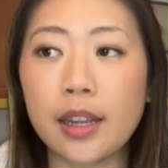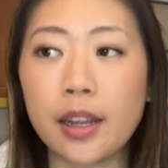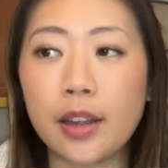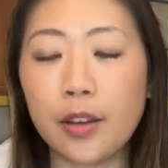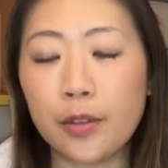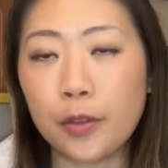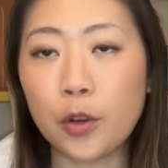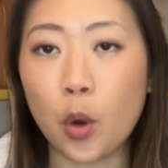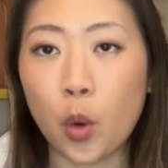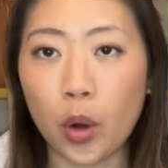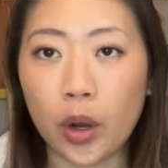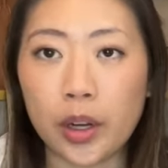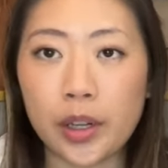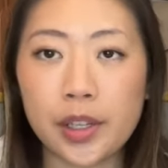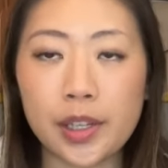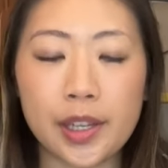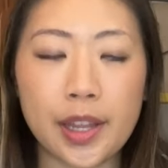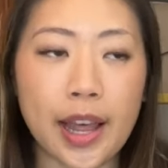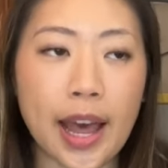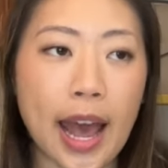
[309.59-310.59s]
of
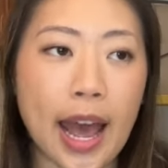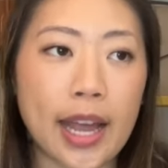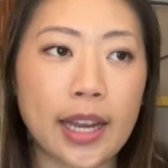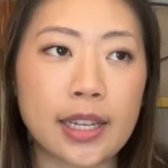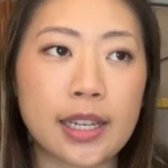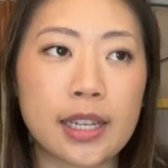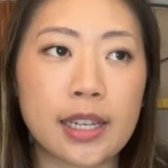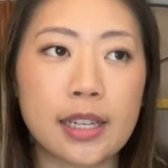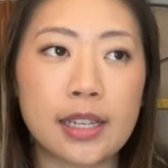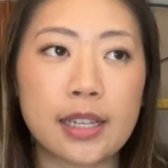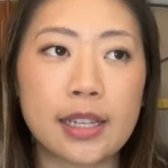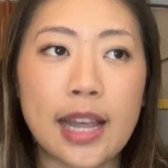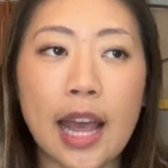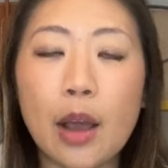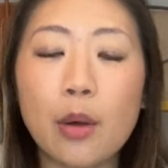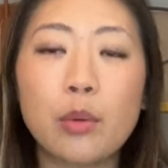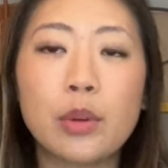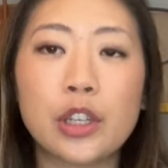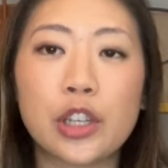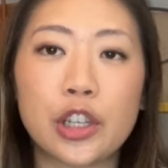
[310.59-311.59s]
course, that
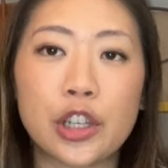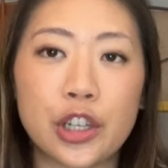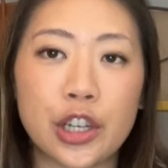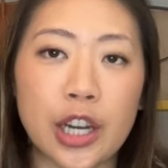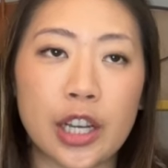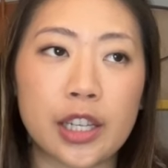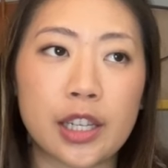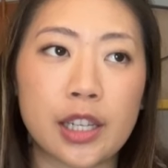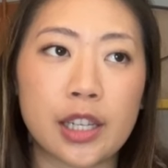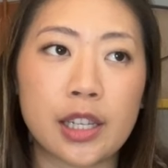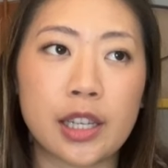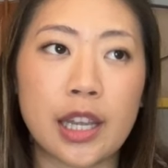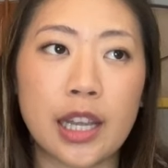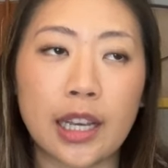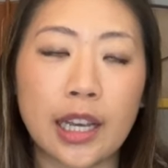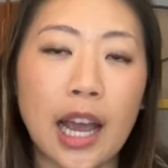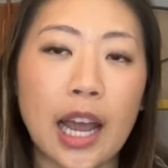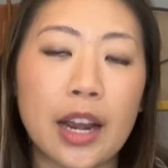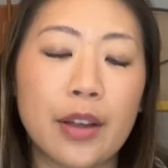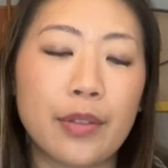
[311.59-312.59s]
that was just the
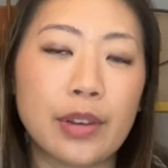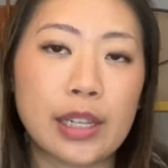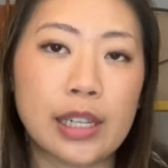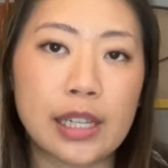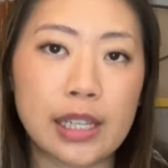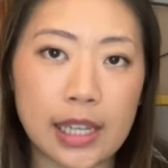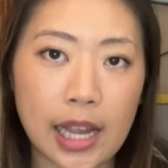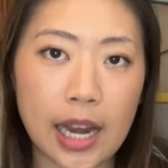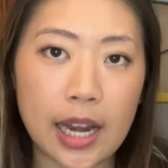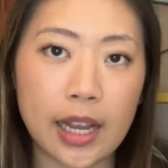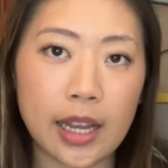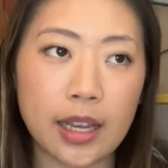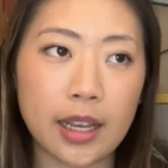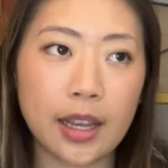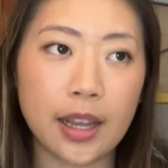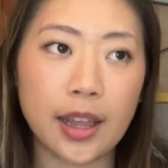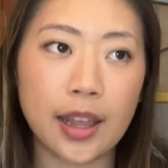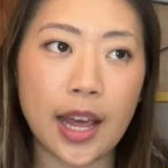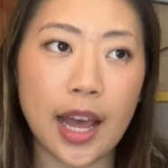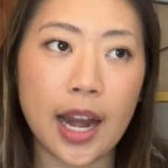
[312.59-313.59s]
kind of aesthetic
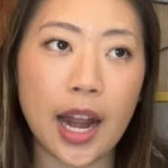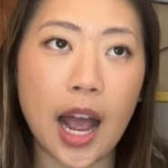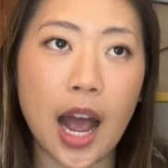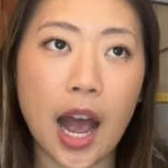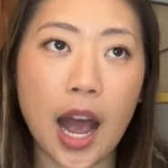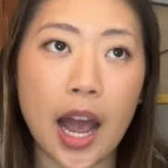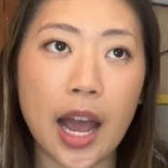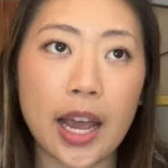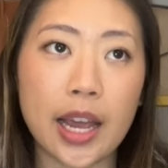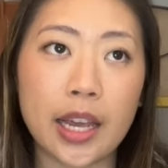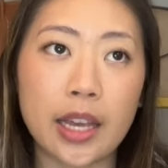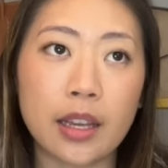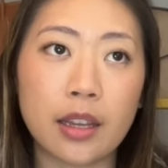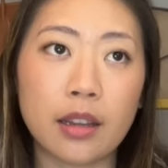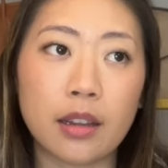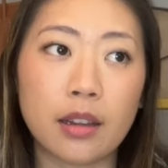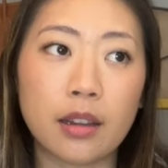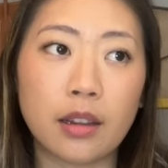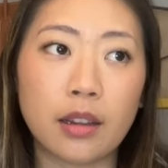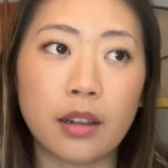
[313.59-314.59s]
that I
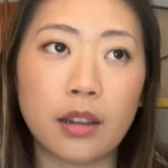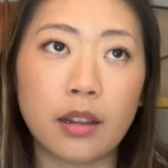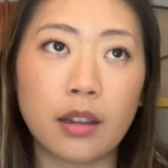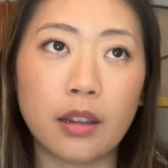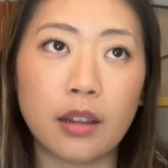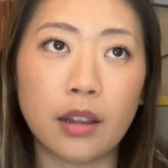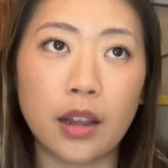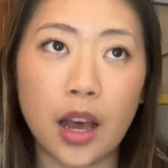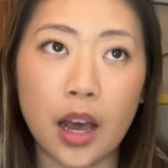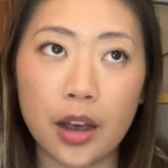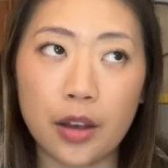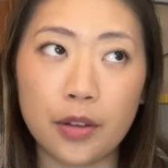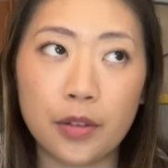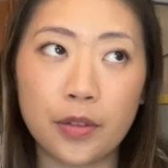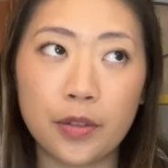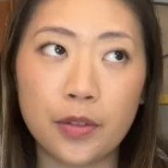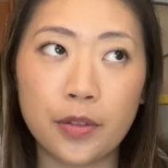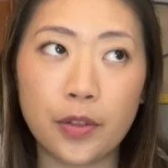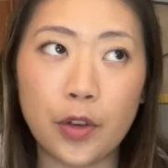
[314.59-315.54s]
love,